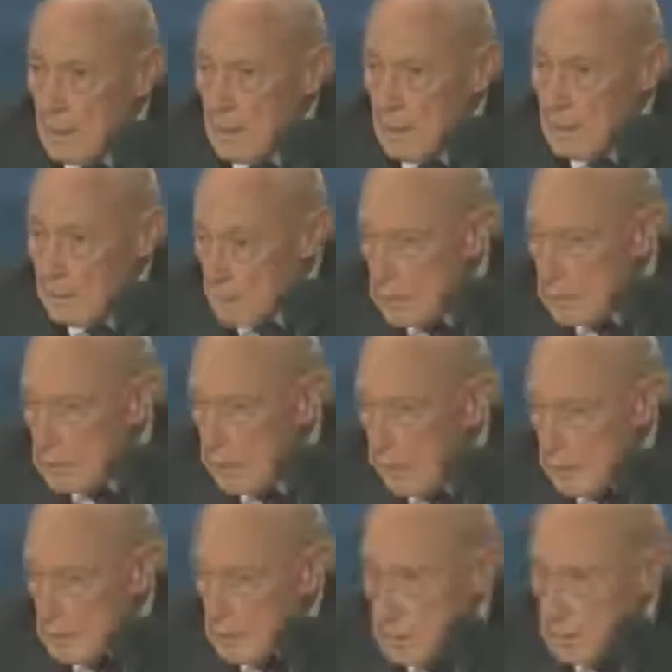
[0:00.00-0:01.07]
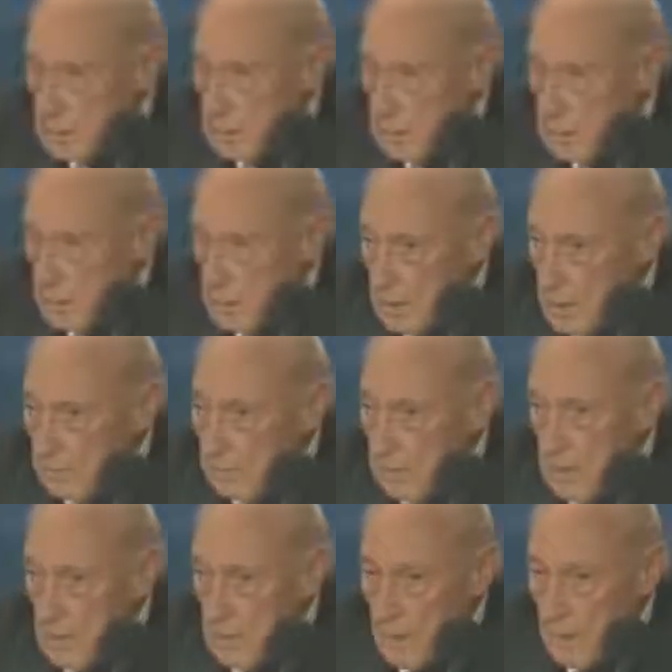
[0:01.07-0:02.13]
He rejected
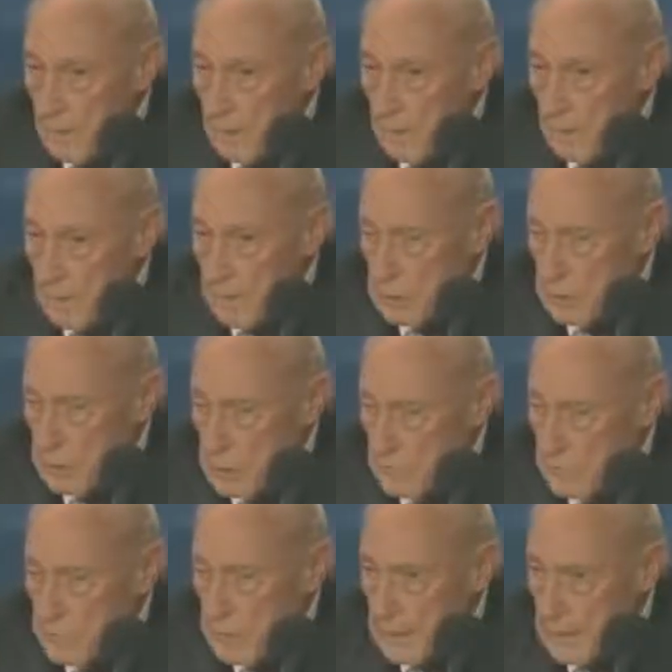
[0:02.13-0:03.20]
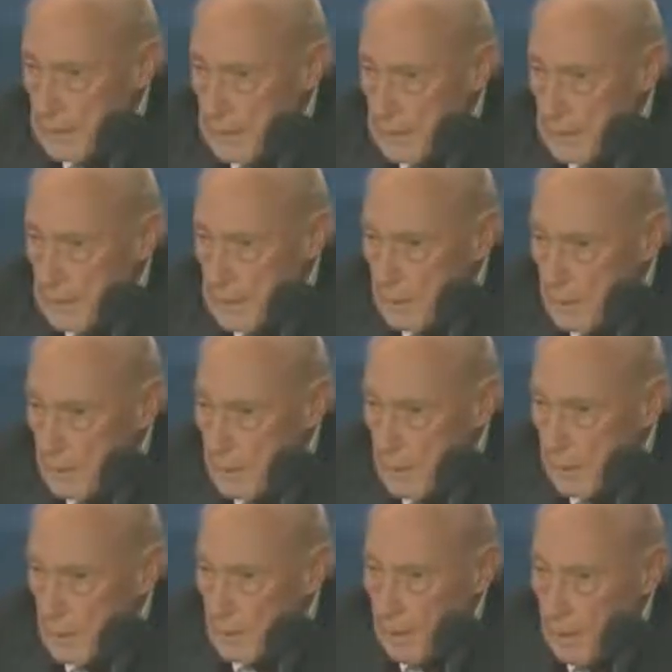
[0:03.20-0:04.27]
what could have been
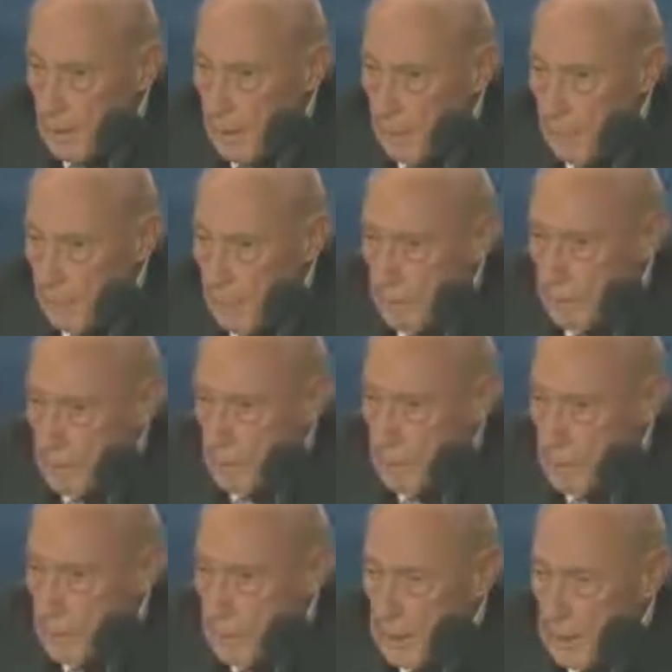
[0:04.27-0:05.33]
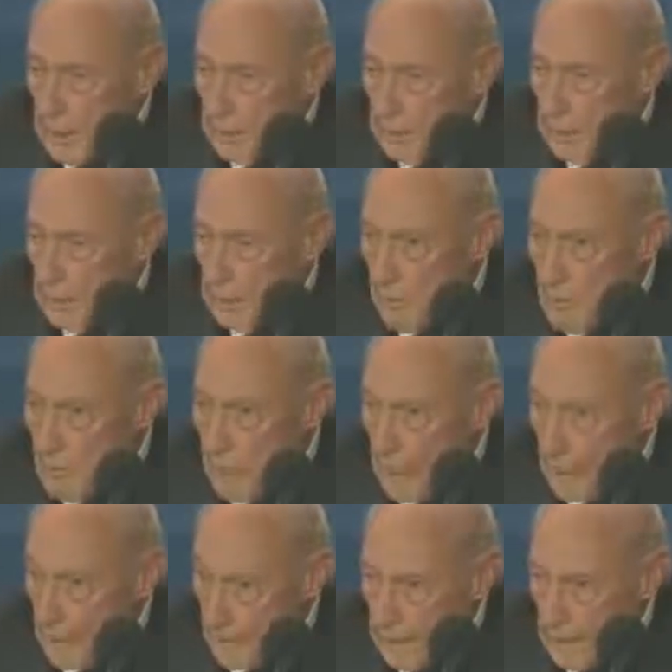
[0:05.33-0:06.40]
a very
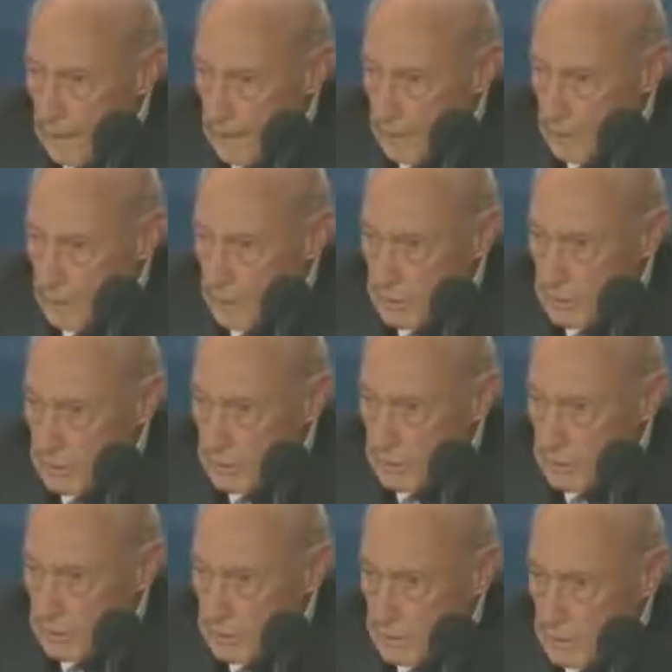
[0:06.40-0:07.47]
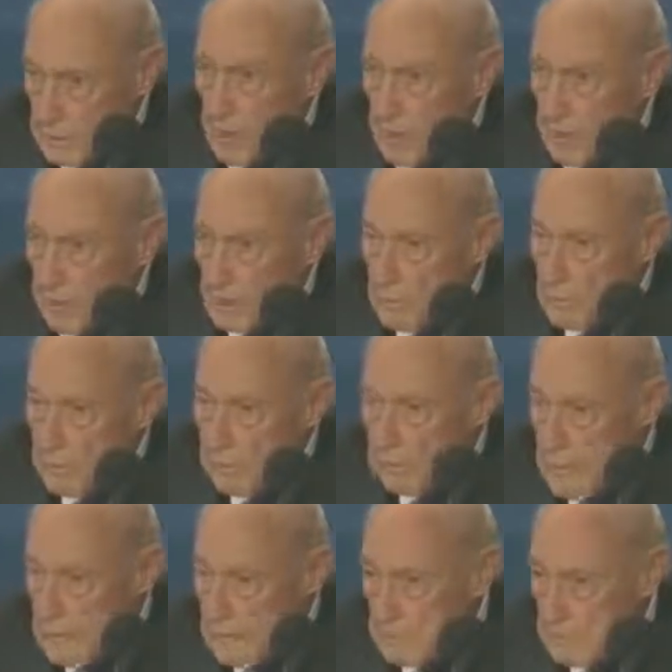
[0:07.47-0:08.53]
dramatic action with
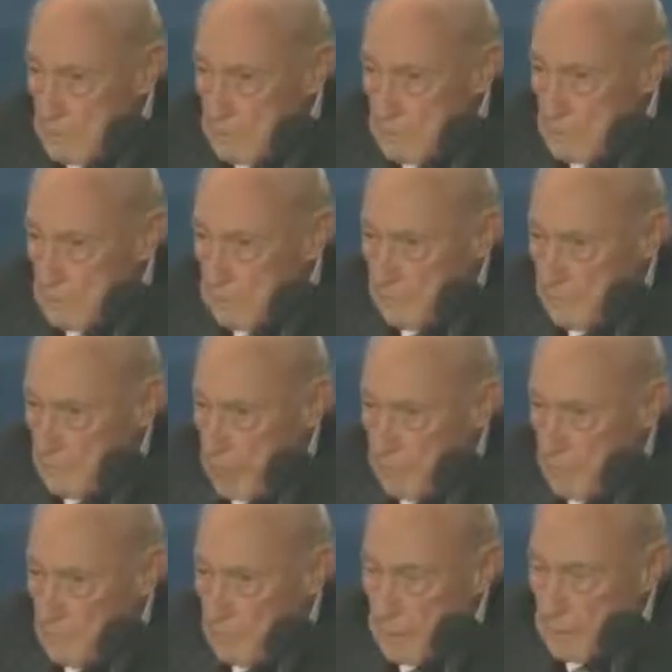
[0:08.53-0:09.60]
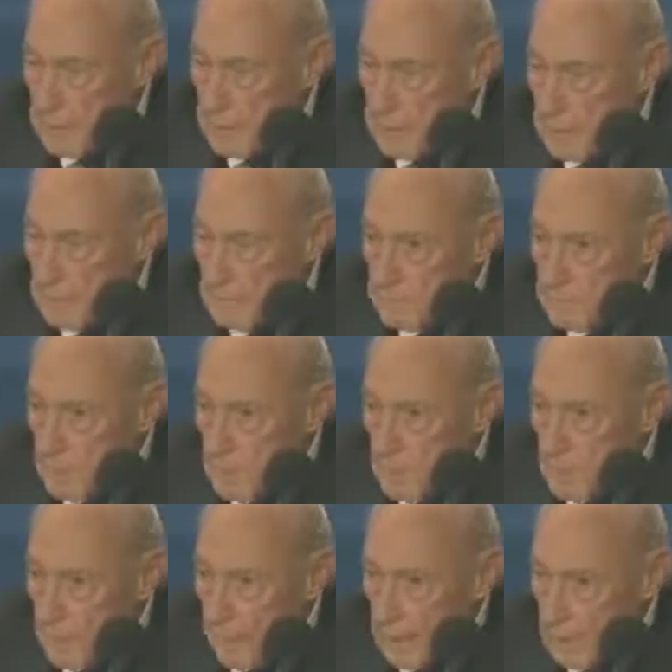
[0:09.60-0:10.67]
minimum involvement,
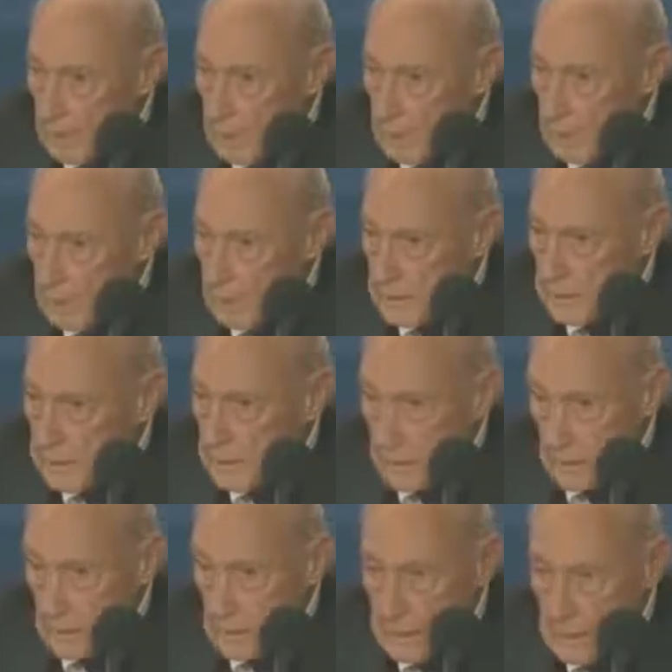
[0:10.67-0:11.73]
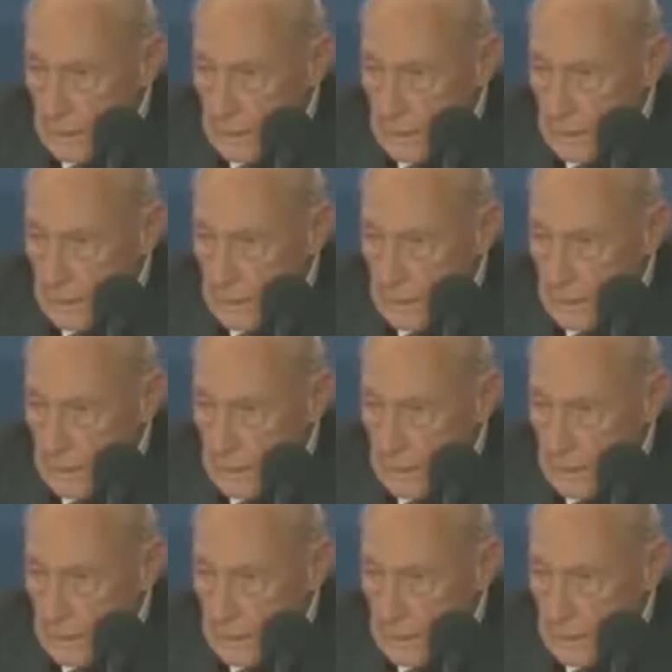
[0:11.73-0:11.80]
and it would have been dead.